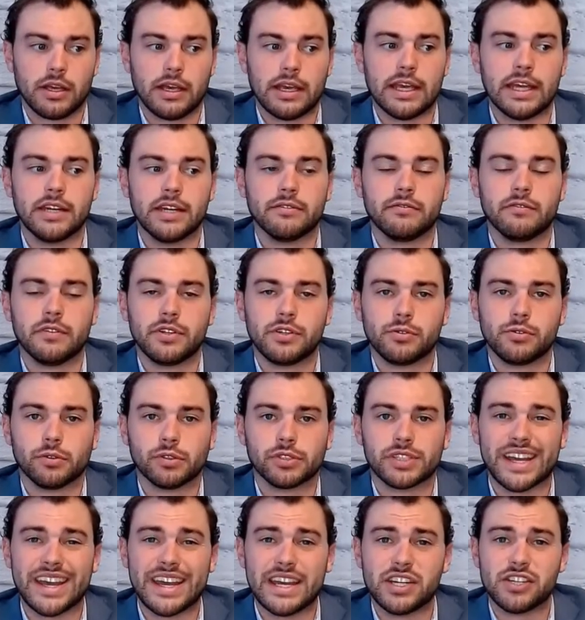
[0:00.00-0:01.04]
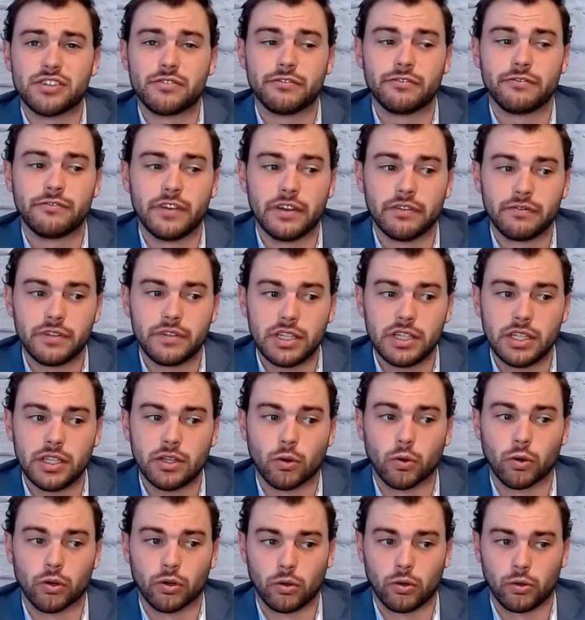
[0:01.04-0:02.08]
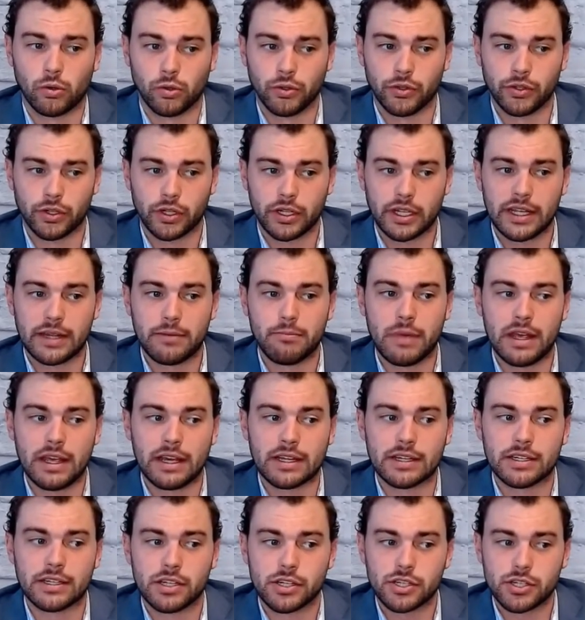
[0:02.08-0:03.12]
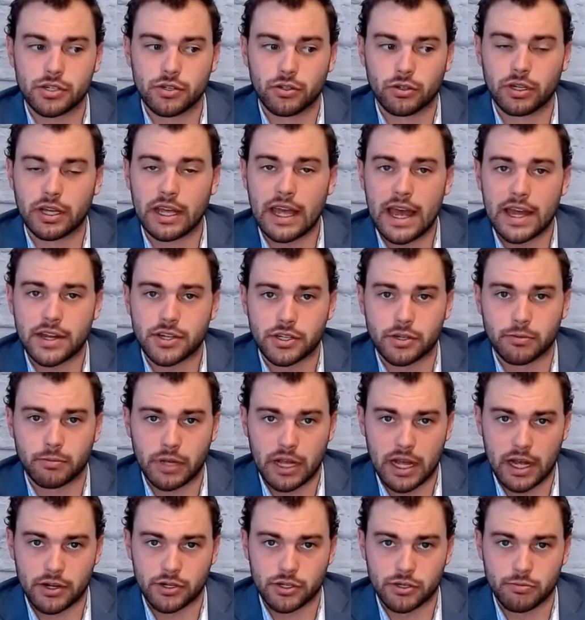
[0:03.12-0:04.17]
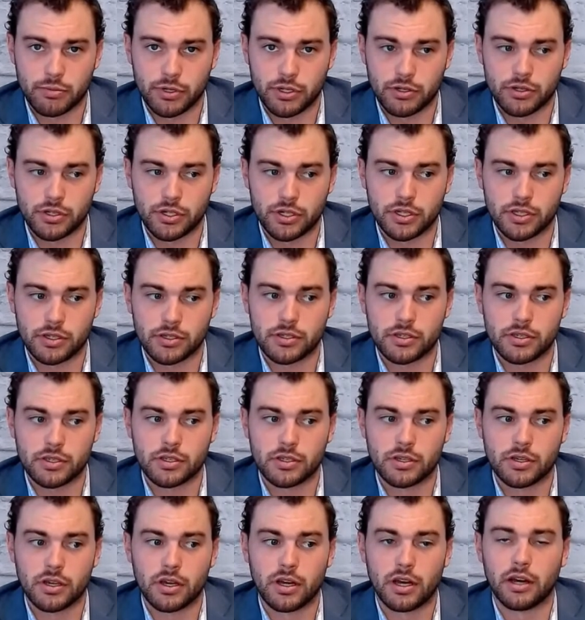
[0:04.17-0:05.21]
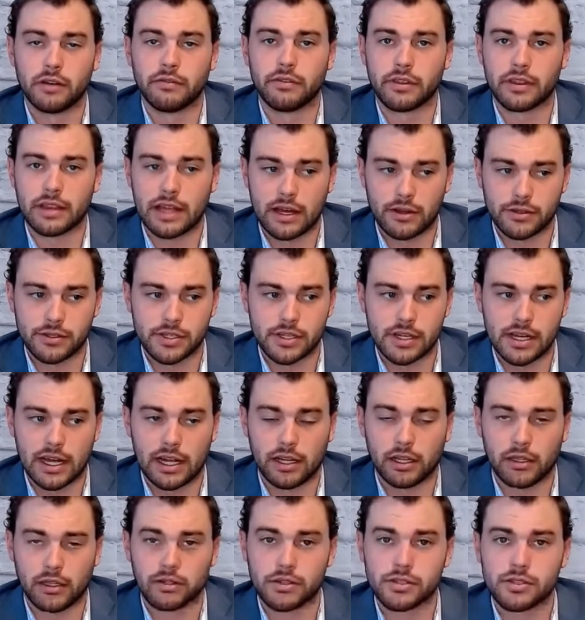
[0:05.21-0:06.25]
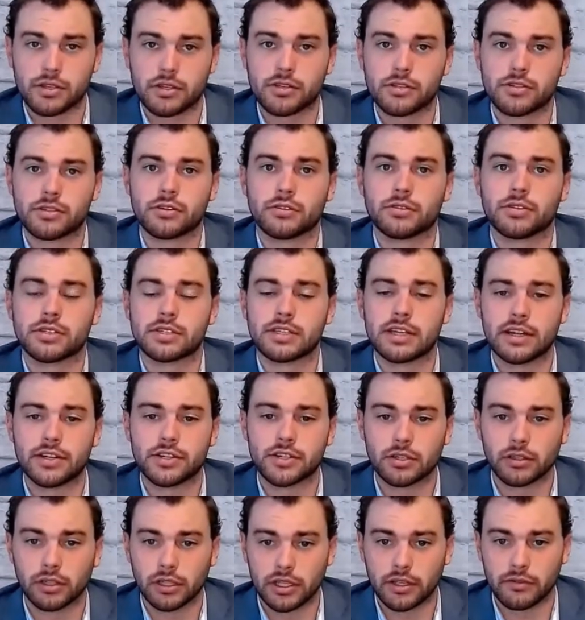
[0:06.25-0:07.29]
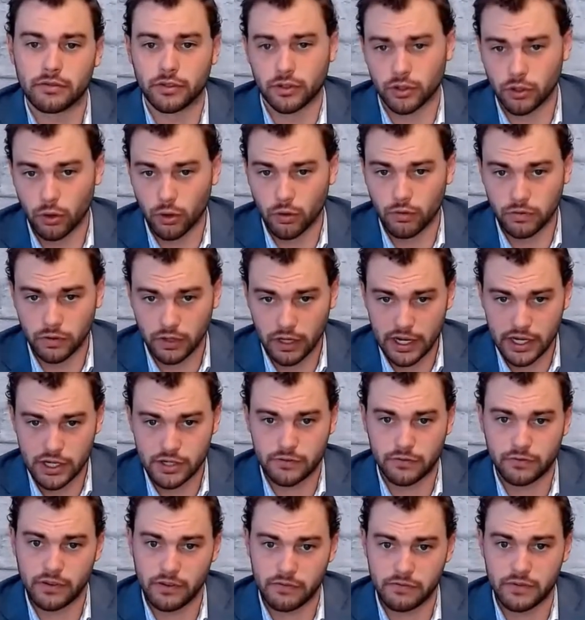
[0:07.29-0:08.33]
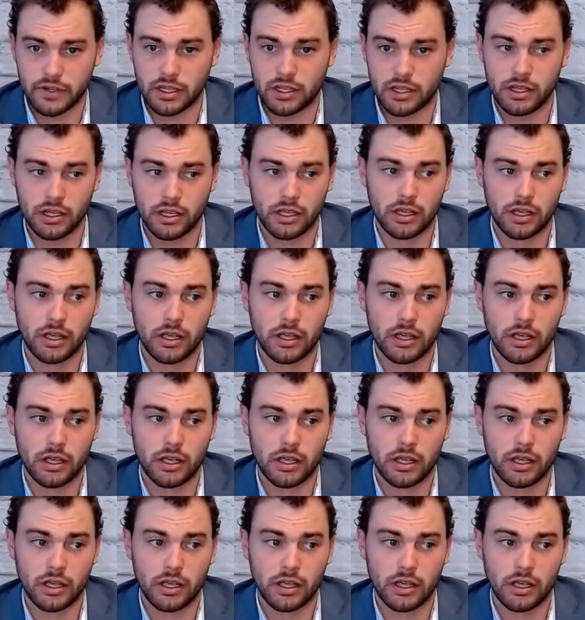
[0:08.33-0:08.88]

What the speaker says: Individuals age 50 or older can make additional catch-up contributions of $1,000. So essentially, if you're over age 50,